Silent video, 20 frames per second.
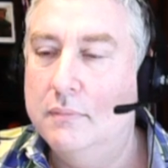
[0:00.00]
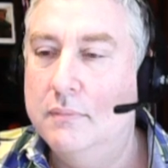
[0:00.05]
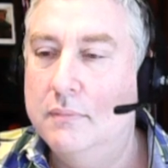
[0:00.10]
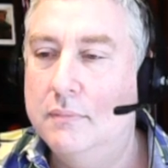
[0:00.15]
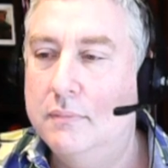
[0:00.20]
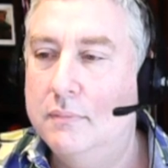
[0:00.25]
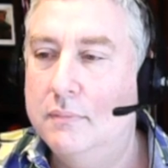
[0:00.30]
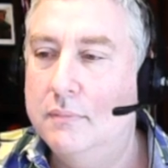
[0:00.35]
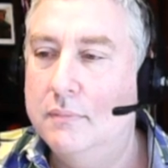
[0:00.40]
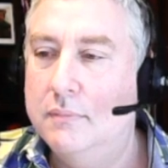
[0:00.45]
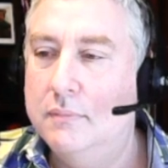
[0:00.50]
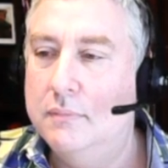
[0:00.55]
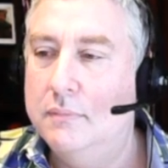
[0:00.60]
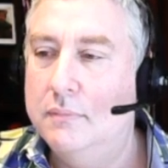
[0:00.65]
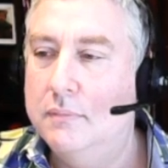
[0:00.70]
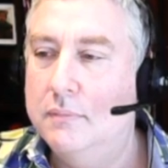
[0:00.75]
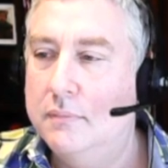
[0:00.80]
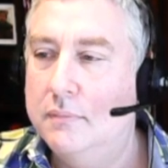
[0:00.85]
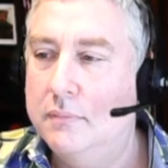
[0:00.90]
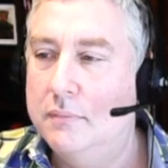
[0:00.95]

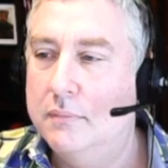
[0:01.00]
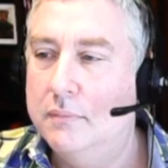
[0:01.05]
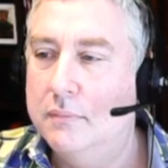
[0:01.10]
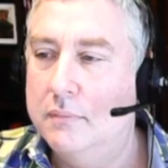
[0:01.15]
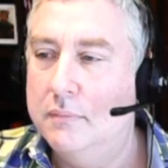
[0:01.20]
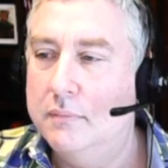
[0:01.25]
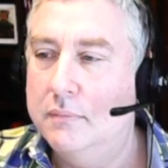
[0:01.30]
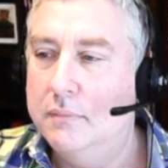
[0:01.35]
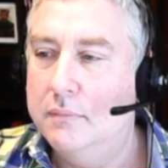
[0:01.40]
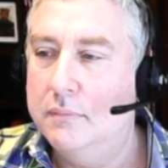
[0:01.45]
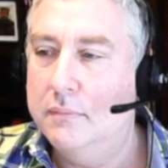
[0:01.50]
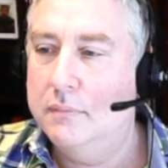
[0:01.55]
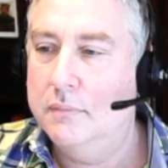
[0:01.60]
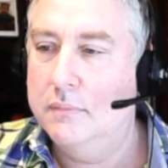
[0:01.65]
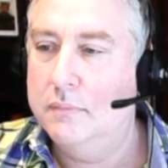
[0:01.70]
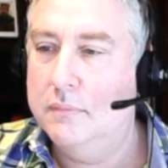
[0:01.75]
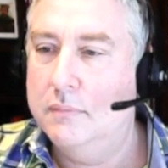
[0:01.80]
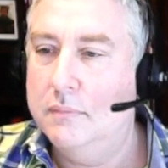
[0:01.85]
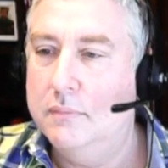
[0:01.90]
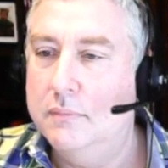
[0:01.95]

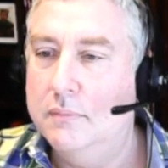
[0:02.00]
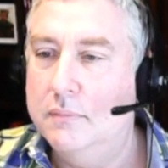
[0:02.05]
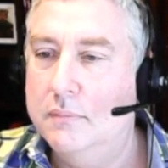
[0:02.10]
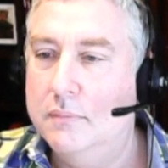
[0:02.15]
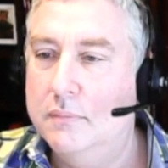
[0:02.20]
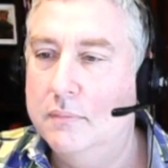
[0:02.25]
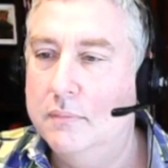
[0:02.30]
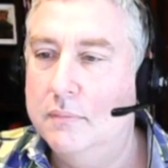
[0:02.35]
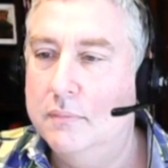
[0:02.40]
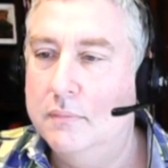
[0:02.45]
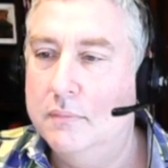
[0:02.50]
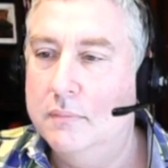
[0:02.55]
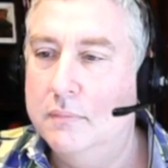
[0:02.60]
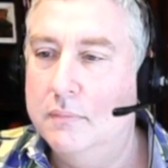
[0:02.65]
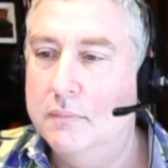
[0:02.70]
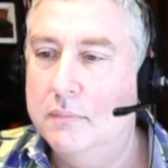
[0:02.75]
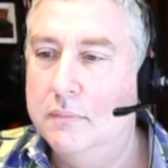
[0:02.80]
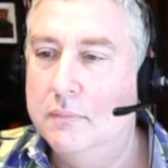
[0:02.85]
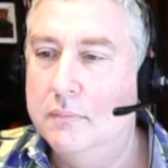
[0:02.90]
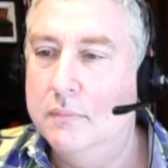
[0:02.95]

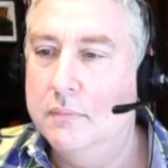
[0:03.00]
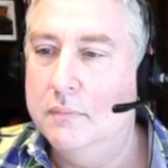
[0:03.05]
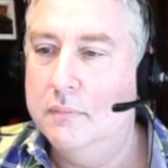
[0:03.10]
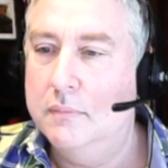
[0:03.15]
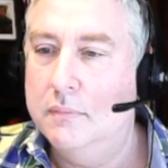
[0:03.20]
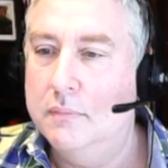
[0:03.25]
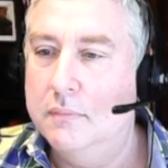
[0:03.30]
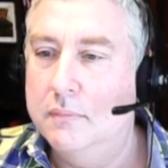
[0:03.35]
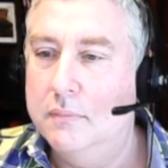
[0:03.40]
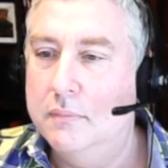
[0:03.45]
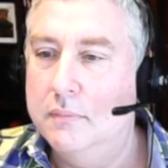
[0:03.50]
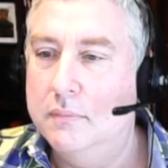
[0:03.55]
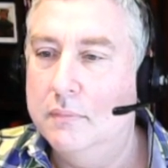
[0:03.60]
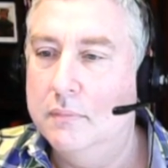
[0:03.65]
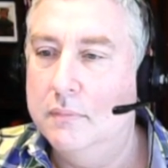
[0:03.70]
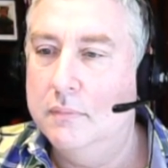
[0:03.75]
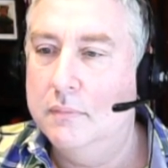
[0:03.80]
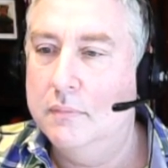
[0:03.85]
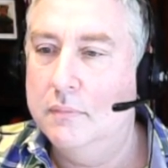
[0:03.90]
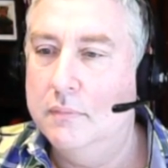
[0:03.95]

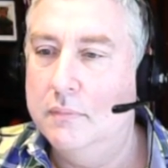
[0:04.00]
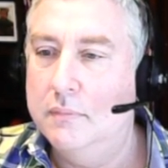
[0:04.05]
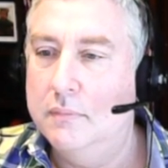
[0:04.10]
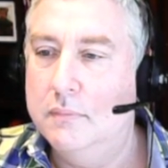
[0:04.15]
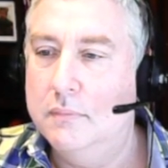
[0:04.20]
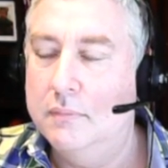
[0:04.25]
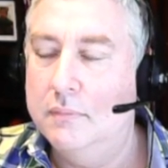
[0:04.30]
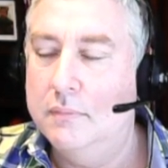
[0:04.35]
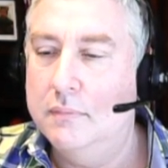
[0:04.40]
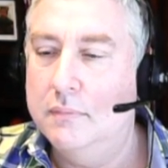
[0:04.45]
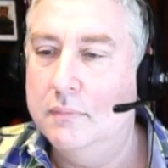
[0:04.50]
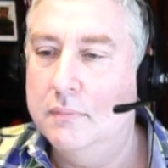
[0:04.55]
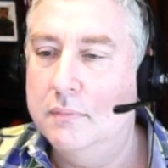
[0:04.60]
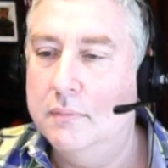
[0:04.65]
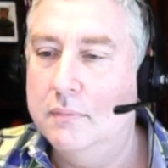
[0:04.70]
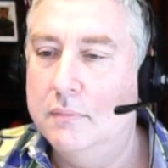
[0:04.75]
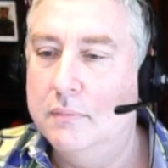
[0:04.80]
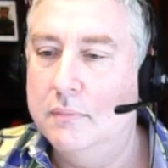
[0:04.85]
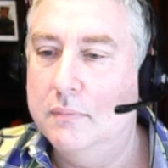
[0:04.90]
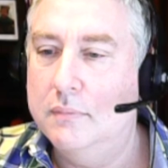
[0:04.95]

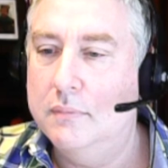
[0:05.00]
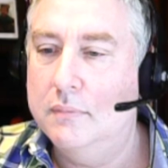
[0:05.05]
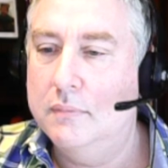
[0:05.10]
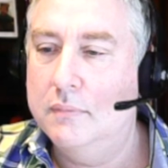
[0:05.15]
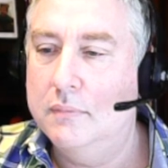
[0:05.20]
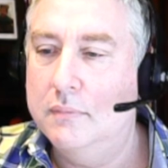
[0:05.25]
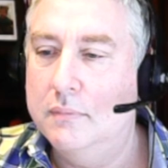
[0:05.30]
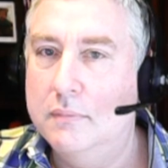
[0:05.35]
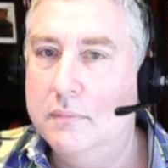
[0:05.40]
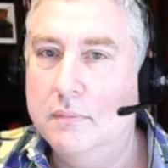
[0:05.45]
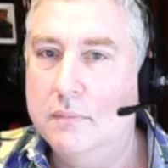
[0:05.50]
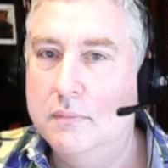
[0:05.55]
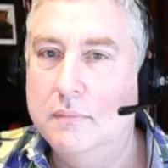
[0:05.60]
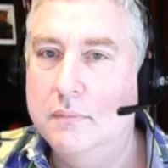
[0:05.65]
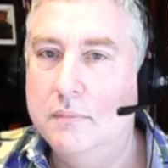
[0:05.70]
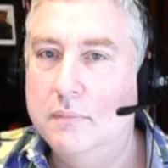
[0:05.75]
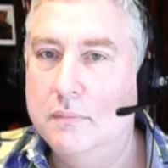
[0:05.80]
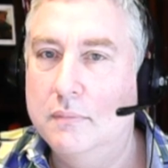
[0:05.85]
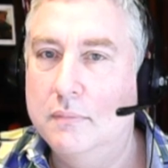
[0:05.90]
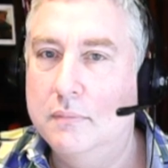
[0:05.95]

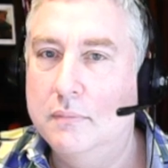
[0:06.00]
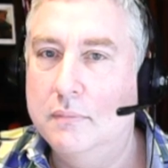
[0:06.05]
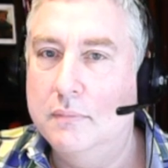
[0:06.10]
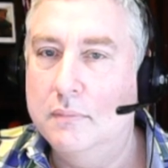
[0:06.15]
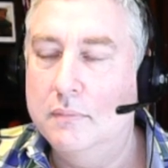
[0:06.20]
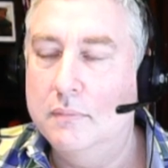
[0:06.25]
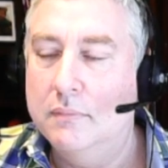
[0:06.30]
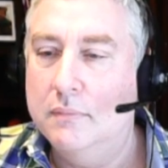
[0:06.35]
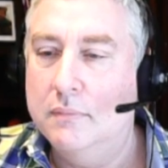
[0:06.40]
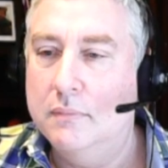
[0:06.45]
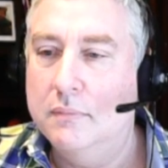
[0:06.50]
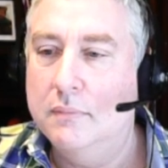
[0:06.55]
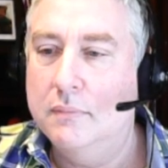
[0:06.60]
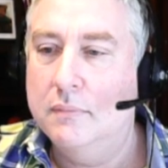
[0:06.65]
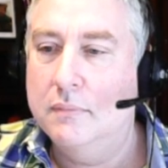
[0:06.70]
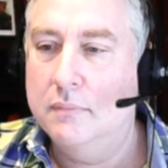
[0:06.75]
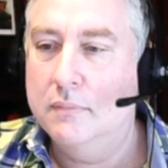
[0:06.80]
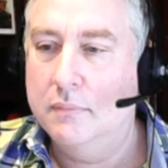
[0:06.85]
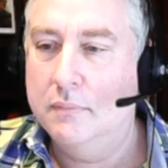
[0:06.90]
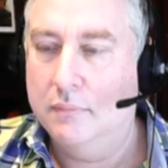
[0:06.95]

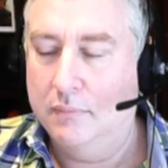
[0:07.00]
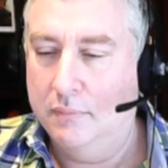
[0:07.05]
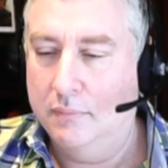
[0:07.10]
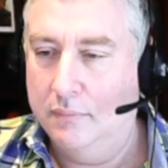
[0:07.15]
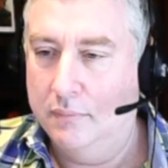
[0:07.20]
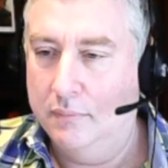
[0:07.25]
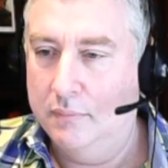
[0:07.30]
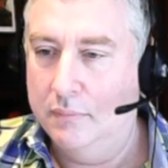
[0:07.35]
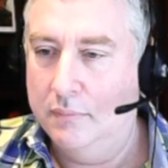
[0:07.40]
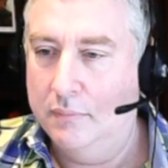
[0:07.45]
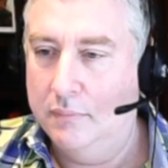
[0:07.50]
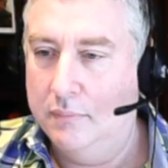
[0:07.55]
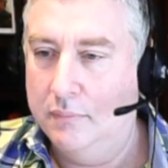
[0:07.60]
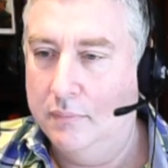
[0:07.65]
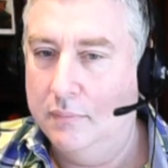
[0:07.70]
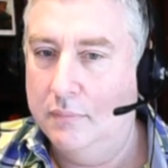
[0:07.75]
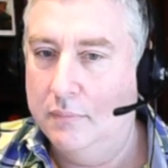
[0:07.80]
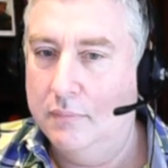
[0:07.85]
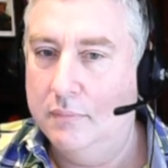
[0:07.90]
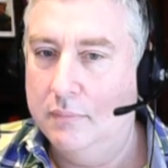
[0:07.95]
This person isn't speaking.